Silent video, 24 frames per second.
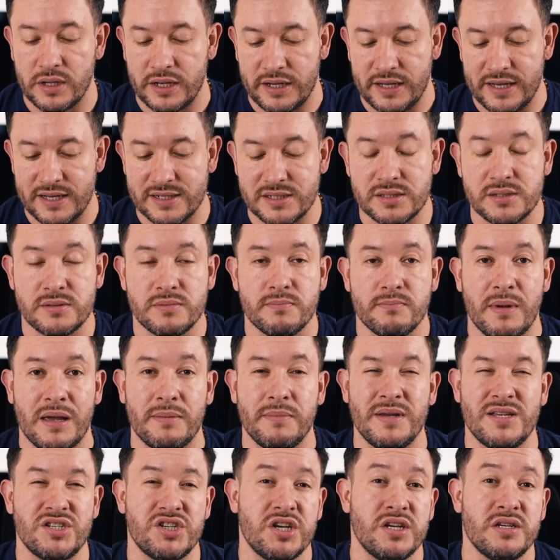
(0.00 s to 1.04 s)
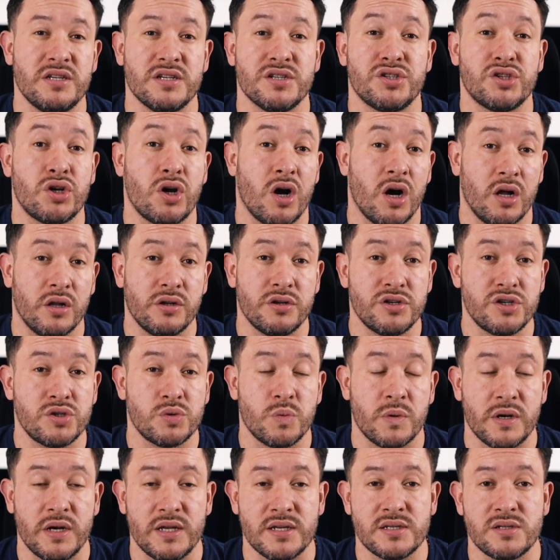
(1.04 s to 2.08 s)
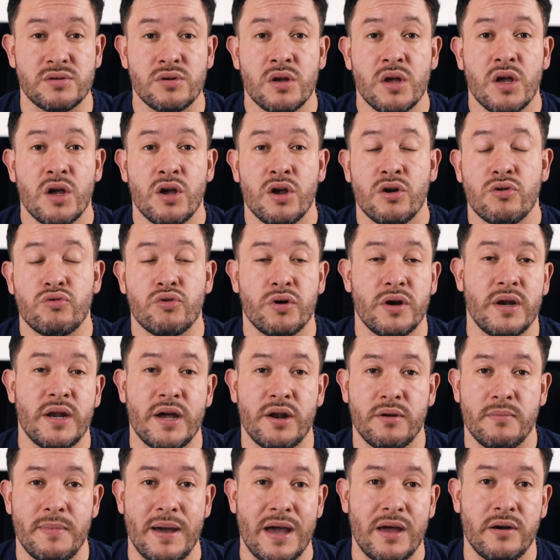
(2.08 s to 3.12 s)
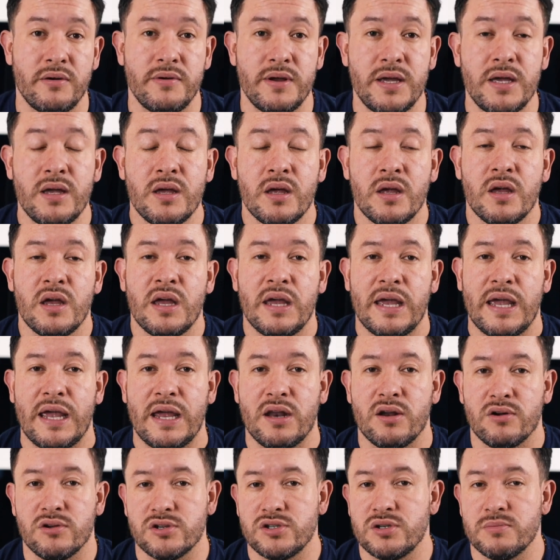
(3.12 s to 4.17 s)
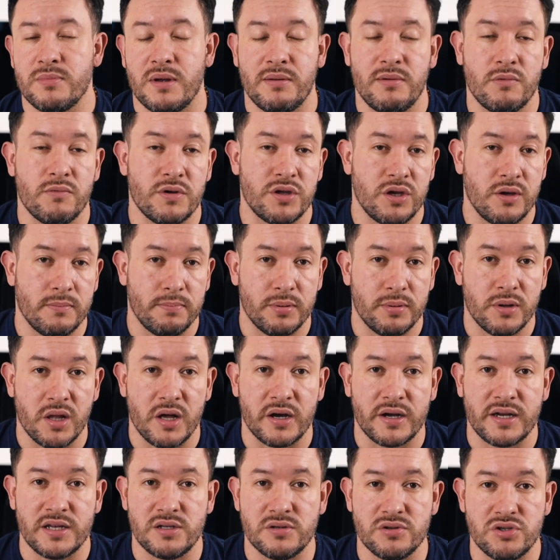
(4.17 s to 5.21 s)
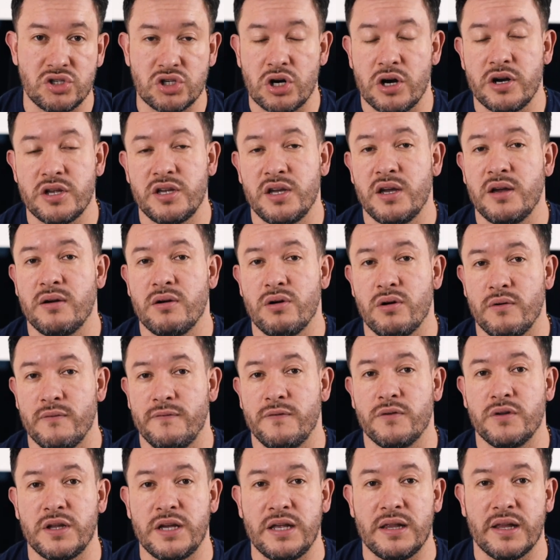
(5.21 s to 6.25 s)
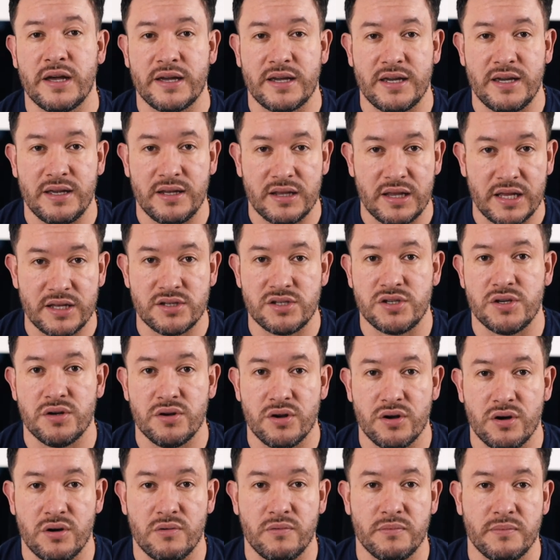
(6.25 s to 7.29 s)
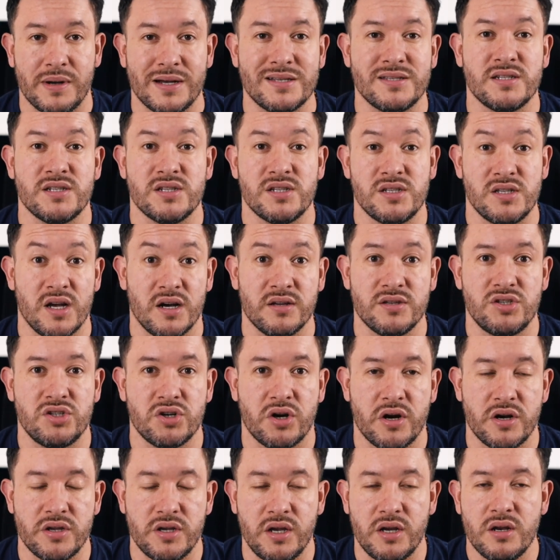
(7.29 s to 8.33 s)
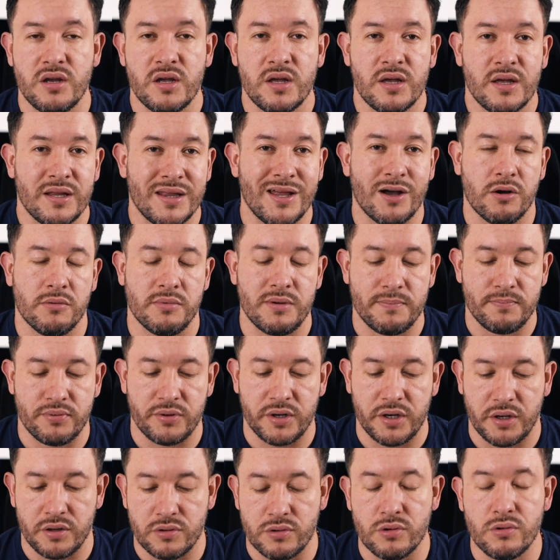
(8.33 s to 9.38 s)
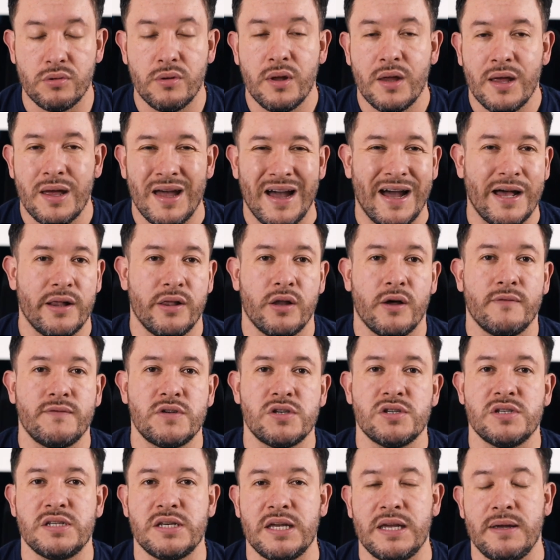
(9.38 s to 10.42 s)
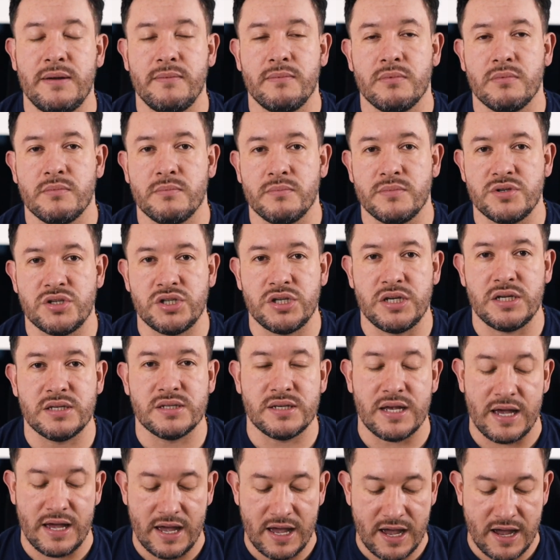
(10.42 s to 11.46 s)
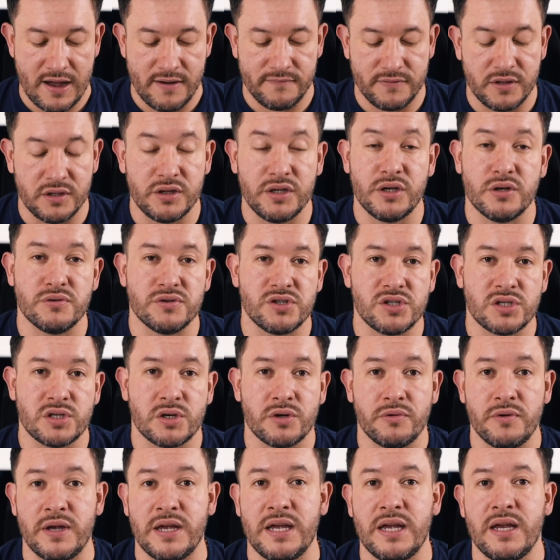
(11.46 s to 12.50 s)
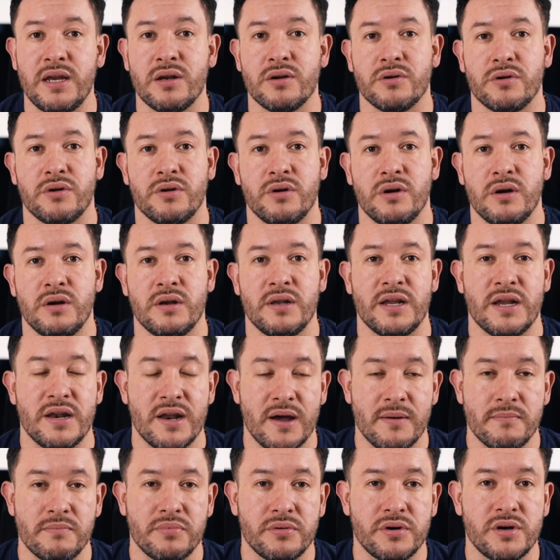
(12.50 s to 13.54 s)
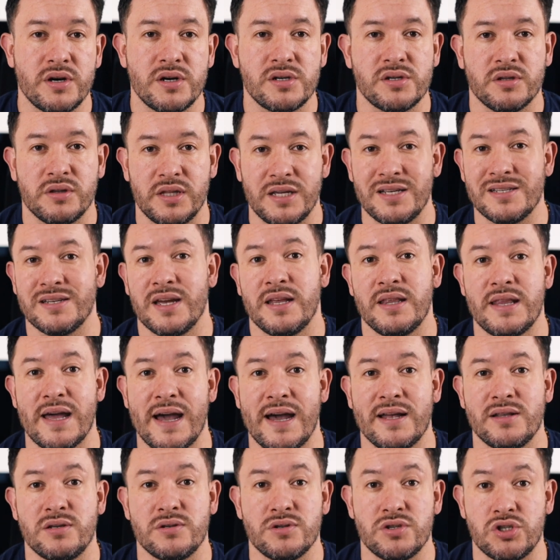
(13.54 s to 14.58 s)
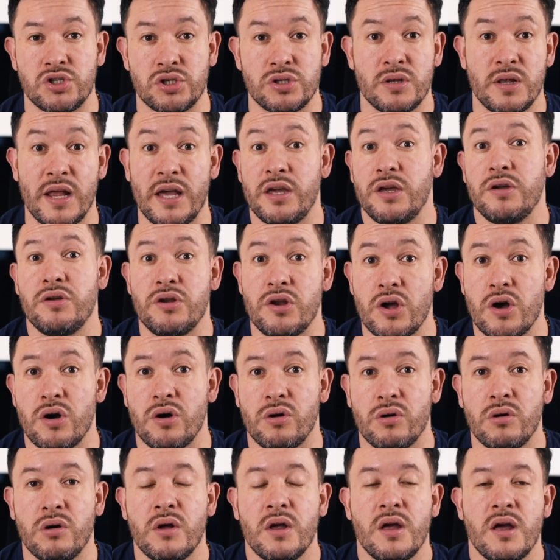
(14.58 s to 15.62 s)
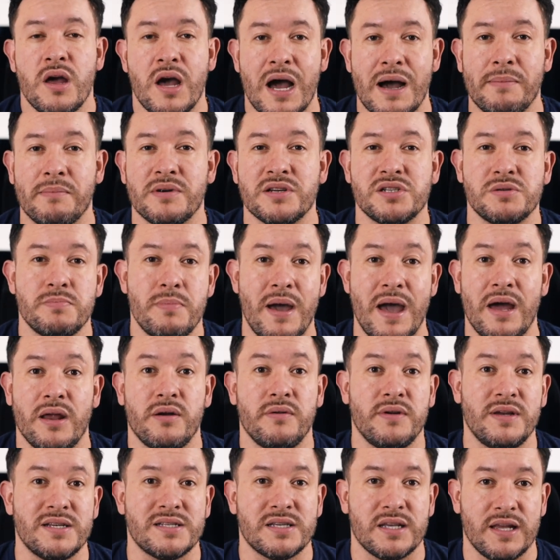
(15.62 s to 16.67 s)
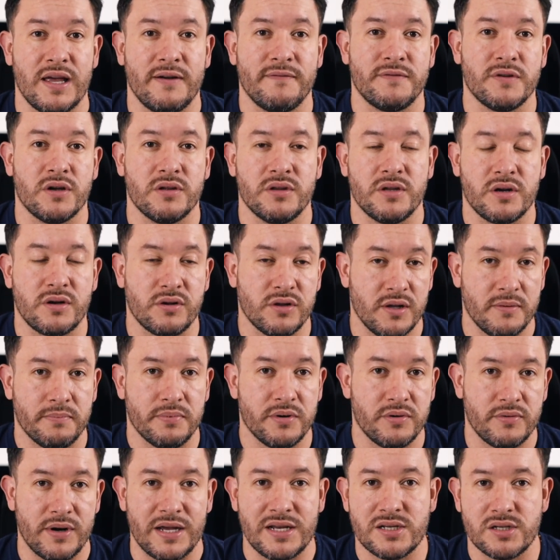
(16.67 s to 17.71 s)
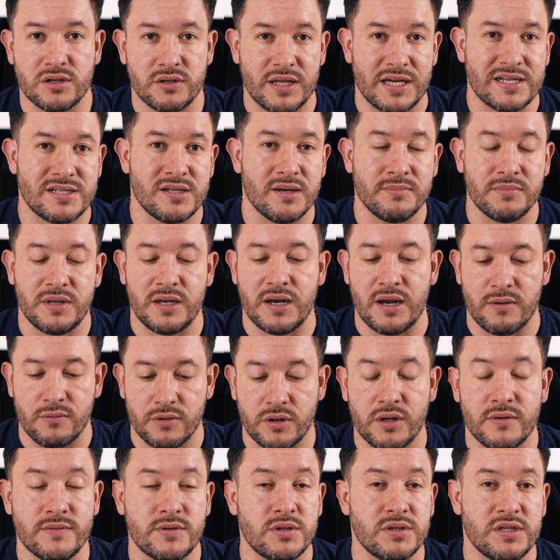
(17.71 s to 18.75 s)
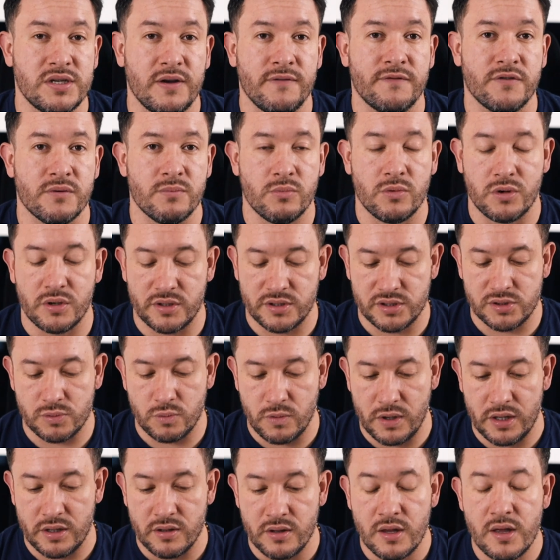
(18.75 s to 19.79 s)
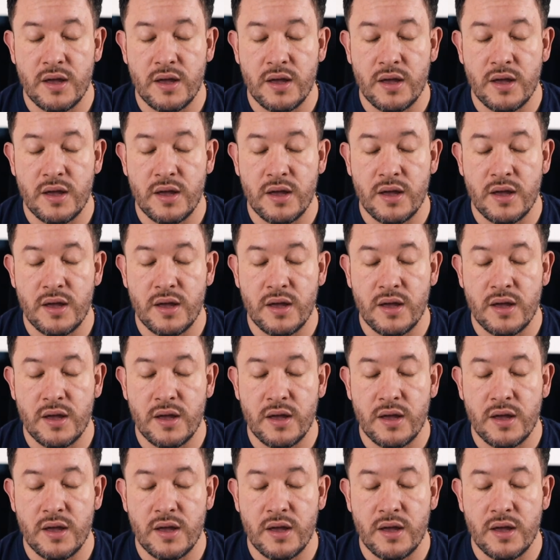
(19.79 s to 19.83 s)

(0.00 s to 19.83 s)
I guess maybe changes colors when it's running out of battery, and also maybe when you plug it to charge it, hopefully like it lets you know once it's done charging. That would be pretty cool. I love to see machines that have the little screen or the numbers, things like that, to let you know how much battery is left on the clipper, right? So that's something I would love to see from Wahl as well.